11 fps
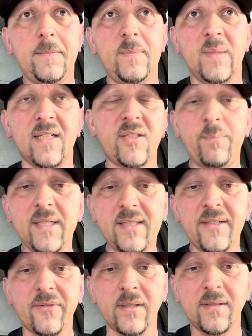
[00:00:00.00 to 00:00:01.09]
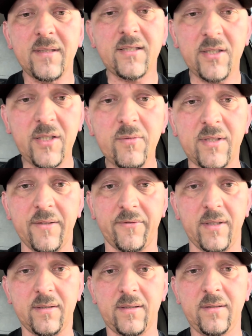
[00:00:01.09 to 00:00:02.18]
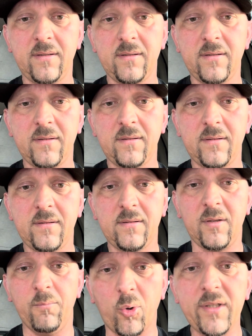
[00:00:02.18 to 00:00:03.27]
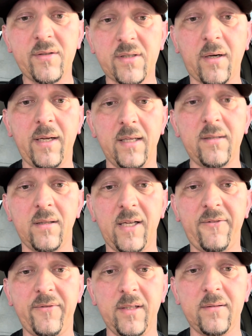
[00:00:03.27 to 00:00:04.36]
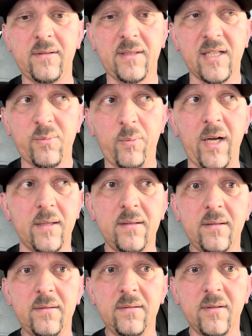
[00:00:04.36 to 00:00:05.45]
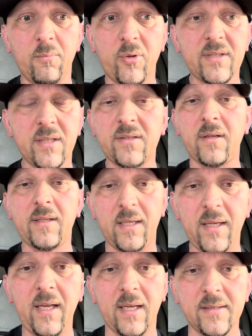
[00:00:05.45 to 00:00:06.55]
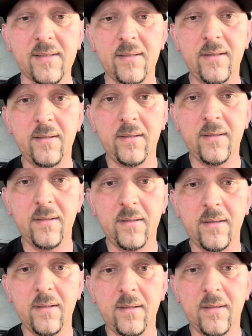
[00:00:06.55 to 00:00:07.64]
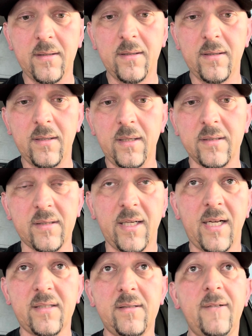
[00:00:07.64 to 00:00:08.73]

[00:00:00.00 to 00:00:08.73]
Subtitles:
that's a big difference. That's a huge difference. The more you start hitting the left field, guess what? The more he's going to start getting hits. In his last